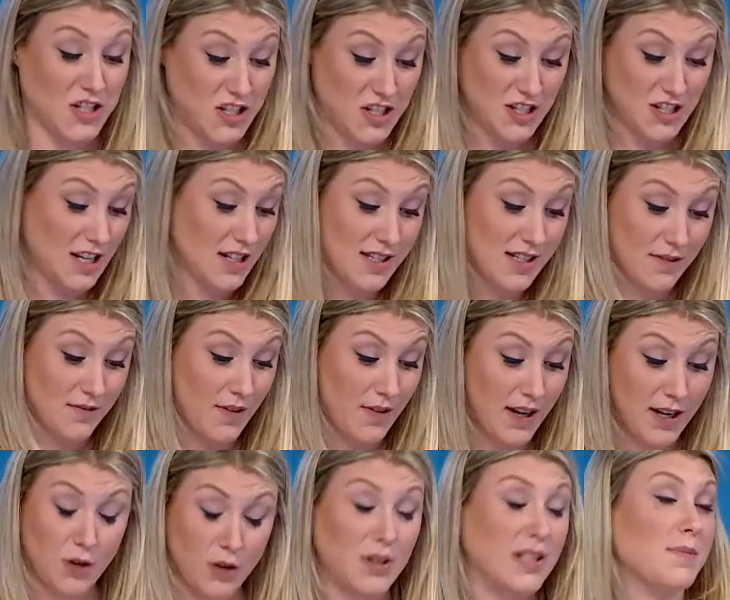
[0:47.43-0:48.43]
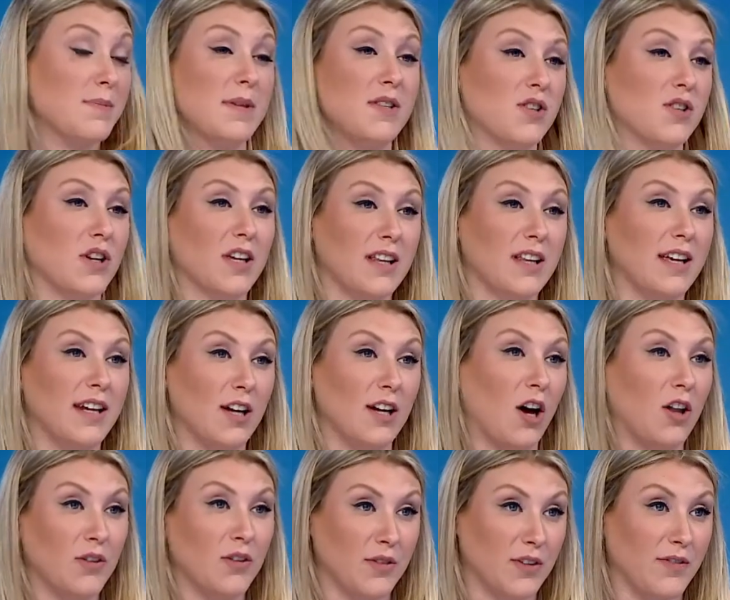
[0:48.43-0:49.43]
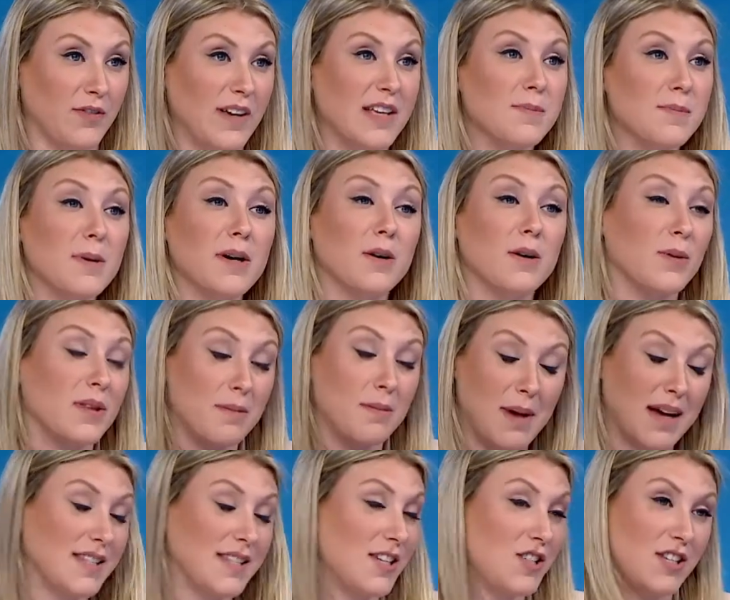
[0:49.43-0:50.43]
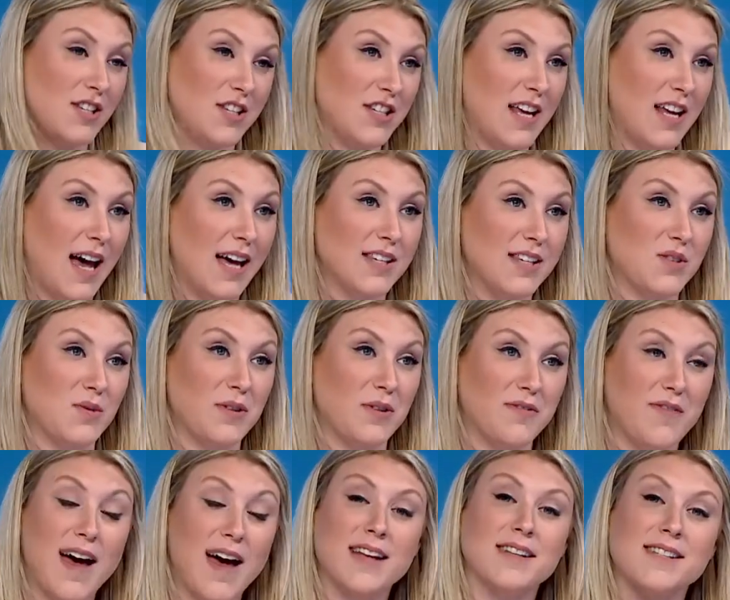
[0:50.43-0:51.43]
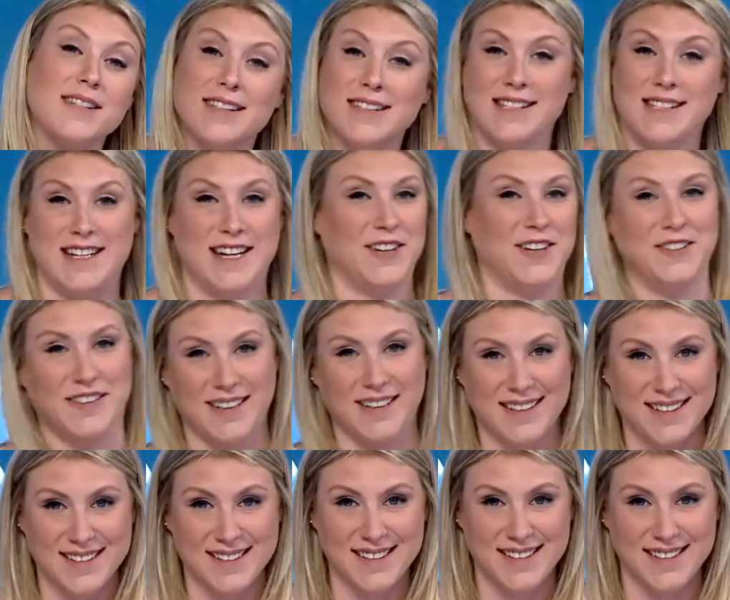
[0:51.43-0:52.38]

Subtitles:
So there's a video that's been circulating all over Facebook with a message that she has to her fans. Let's take a look.